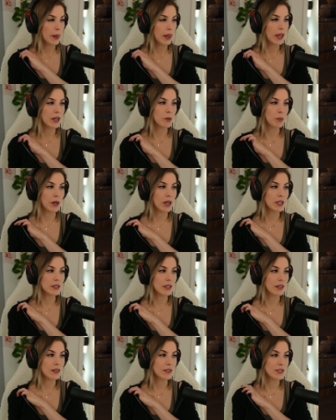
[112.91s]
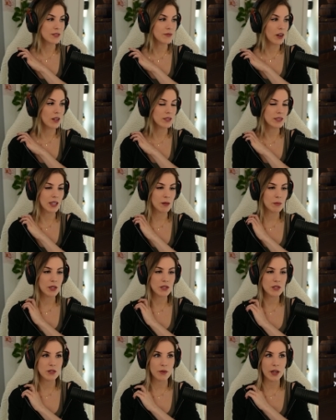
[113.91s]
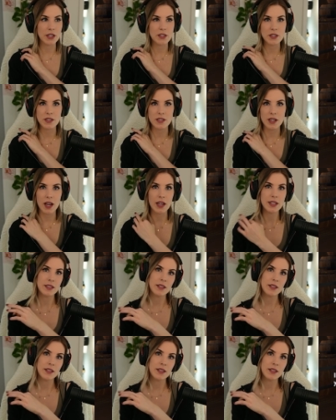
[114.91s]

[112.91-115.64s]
And apparently there's fall damage, so I just died,